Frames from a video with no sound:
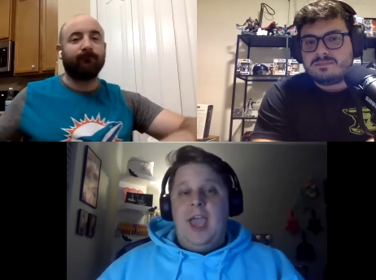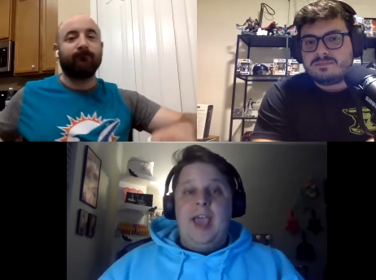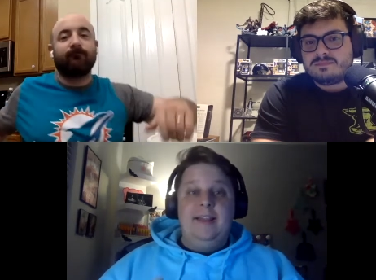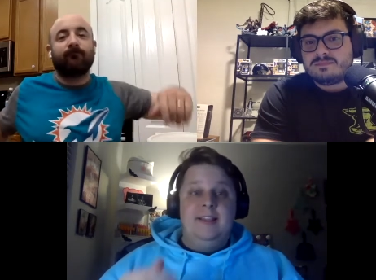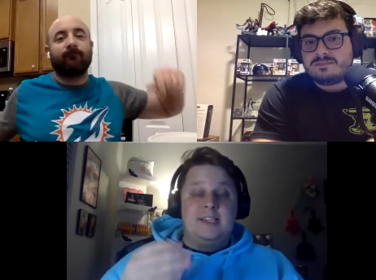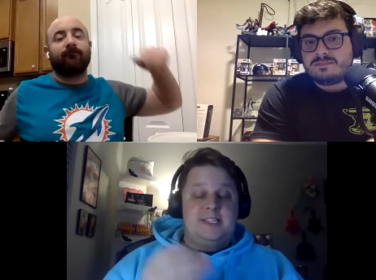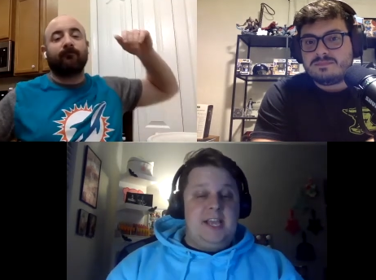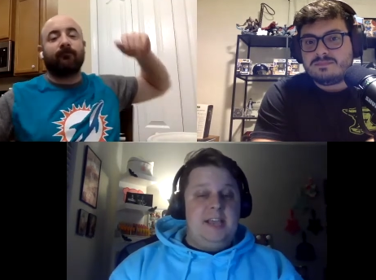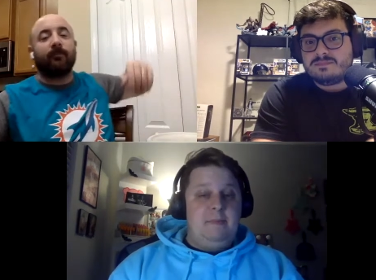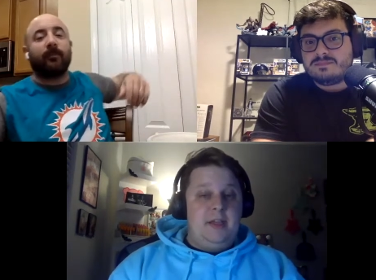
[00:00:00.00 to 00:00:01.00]
Speaker 1: And the
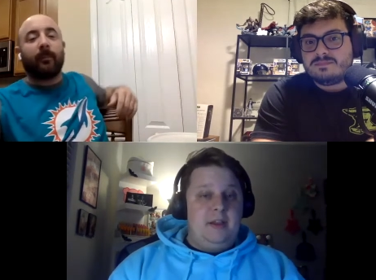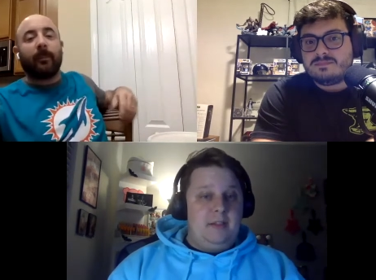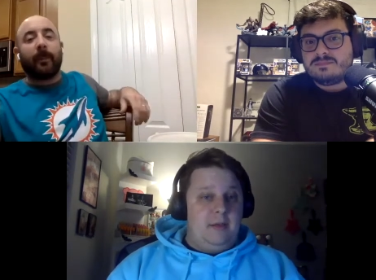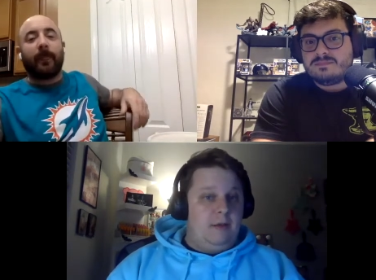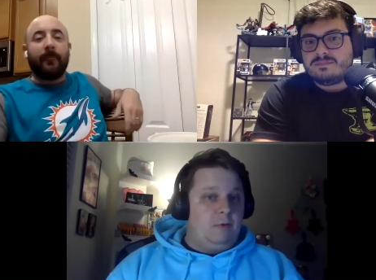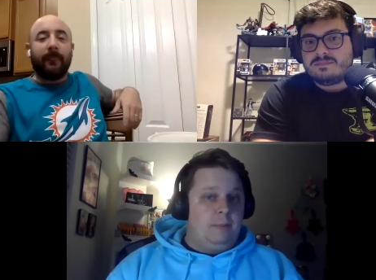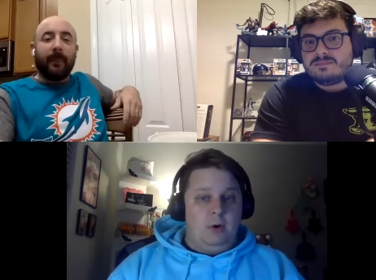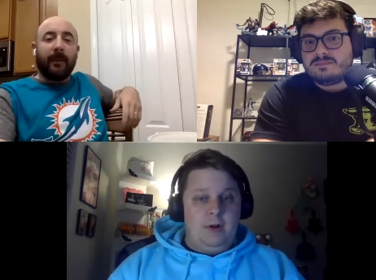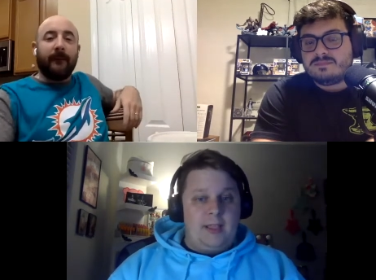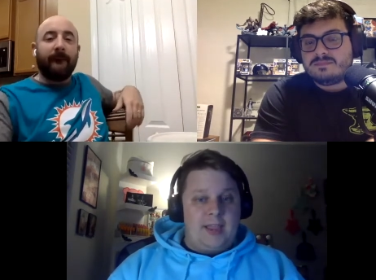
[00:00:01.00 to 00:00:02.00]
statement, the
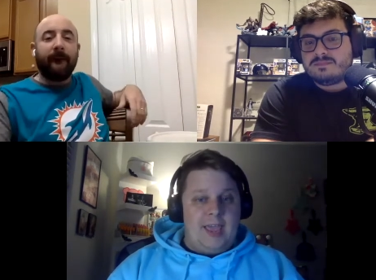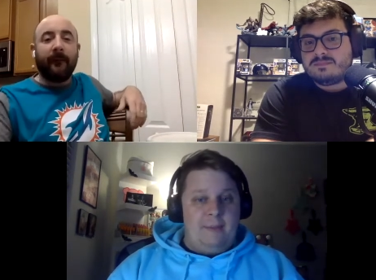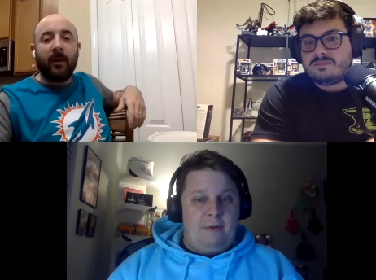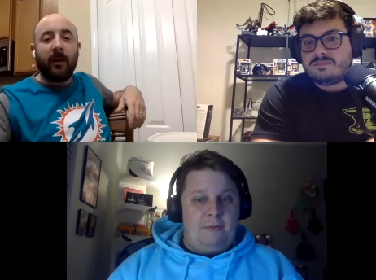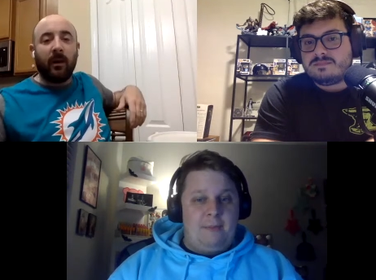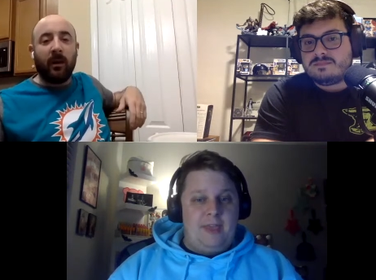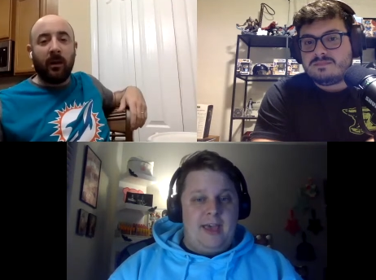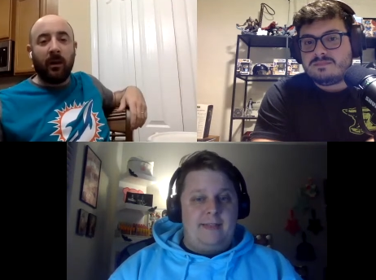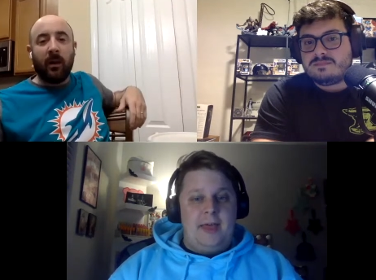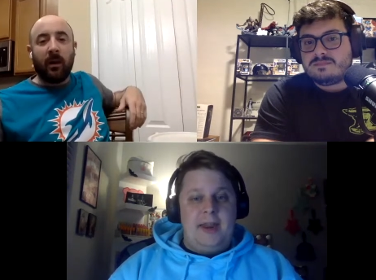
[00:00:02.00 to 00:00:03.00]
report that came out from the
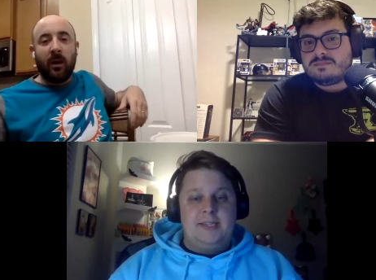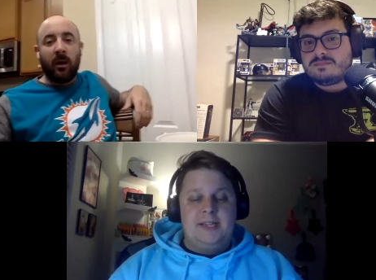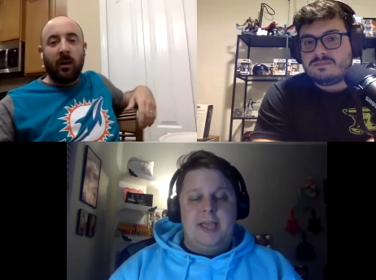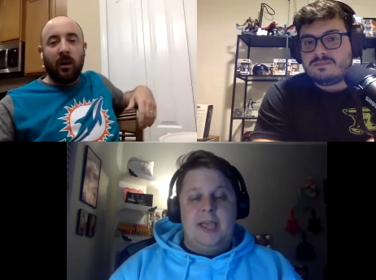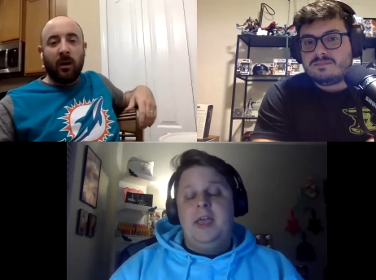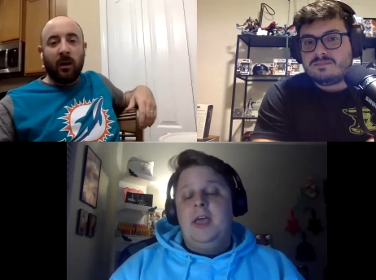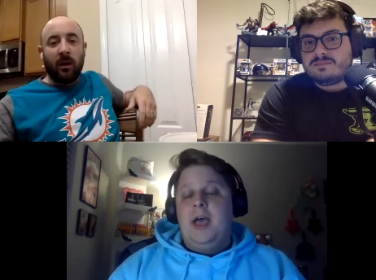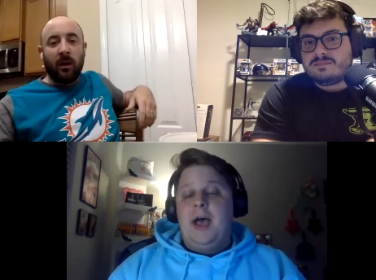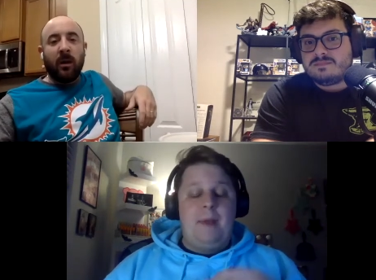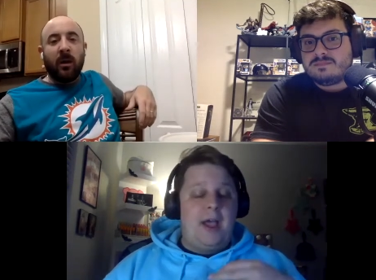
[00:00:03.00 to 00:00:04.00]
athletic today,
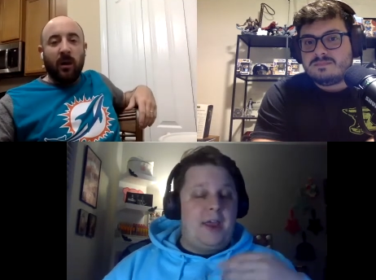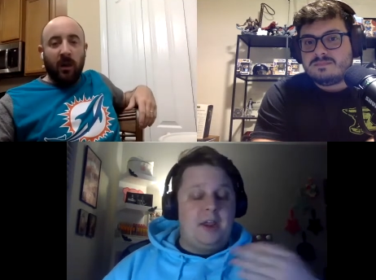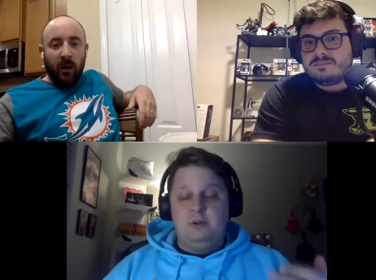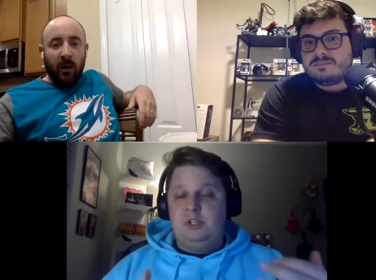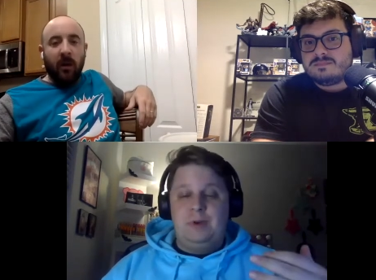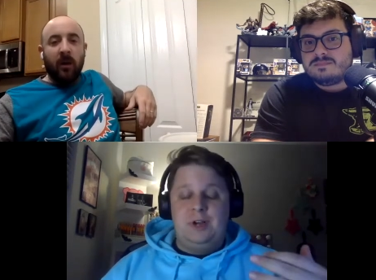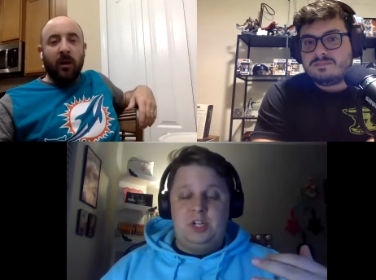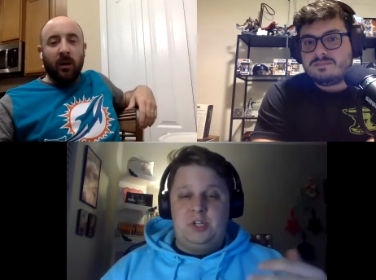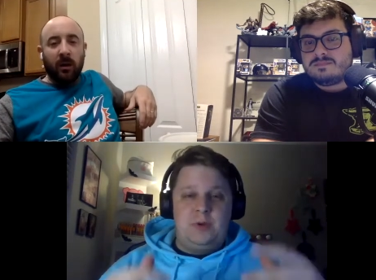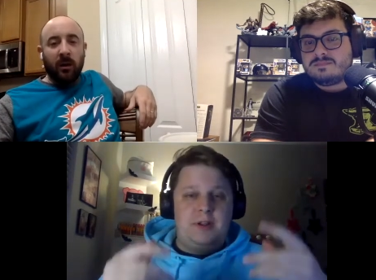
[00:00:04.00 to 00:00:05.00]
I'm not going to go too much
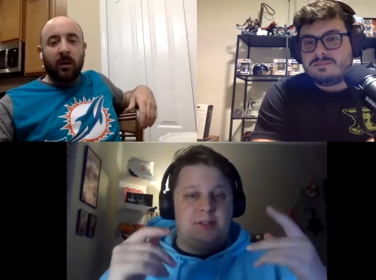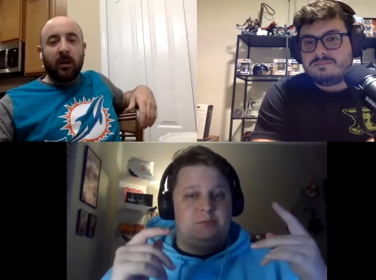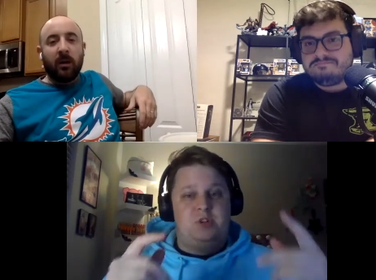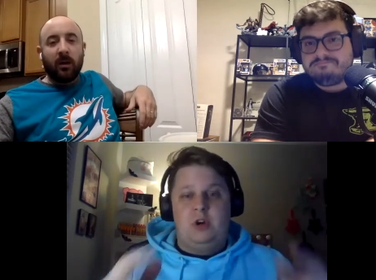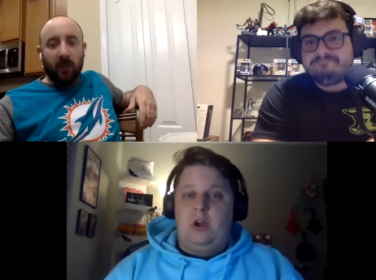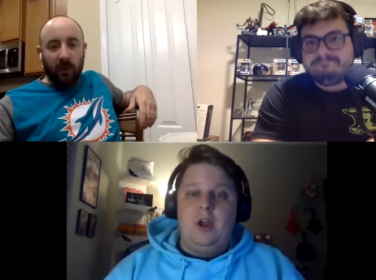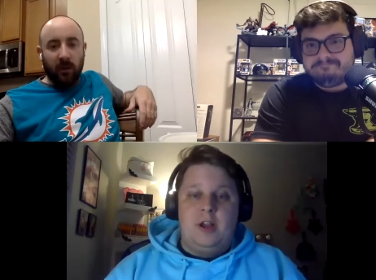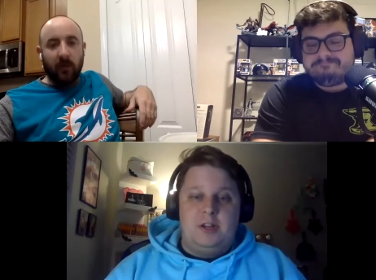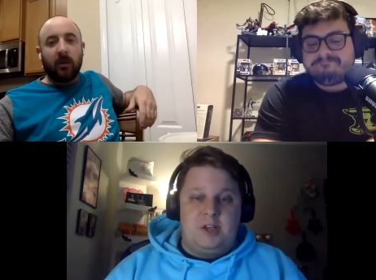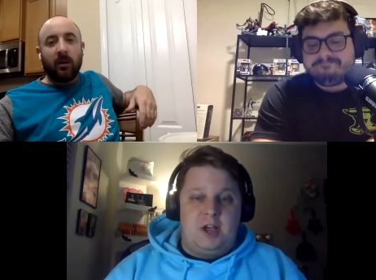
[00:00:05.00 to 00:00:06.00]
into it because I'm sure you're
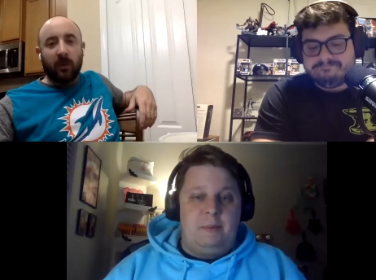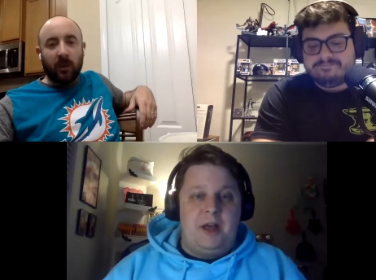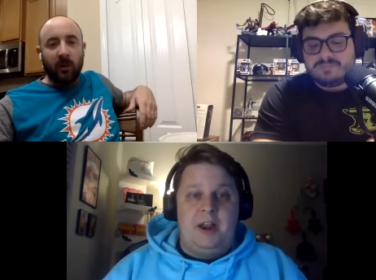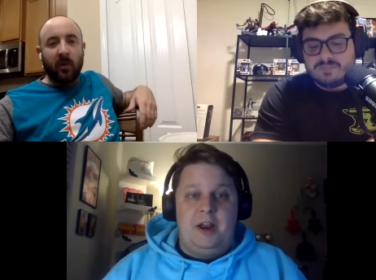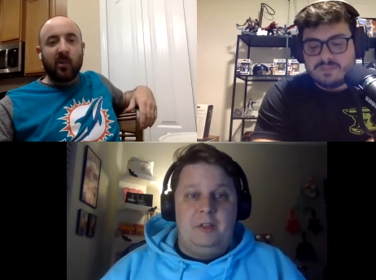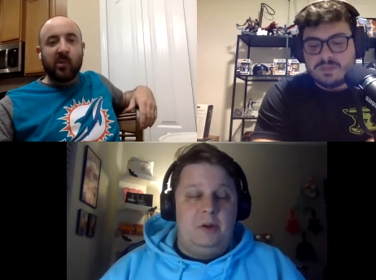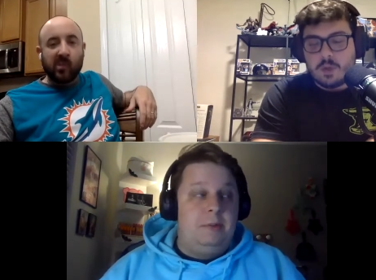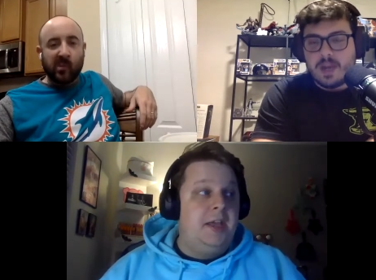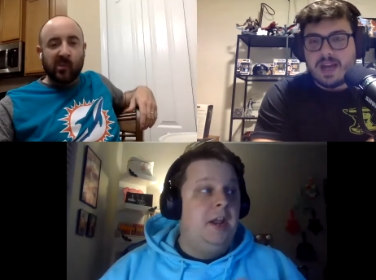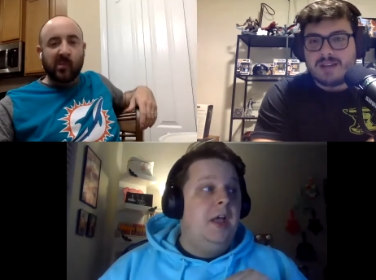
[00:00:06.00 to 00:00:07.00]
going to talk about it in a little
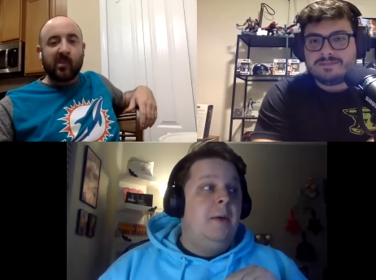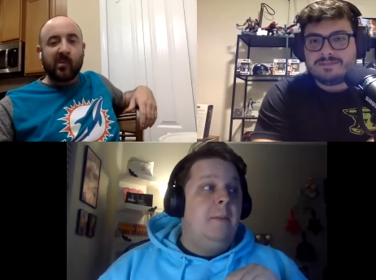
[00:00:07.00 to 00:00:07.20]
oh, bit. Yeah.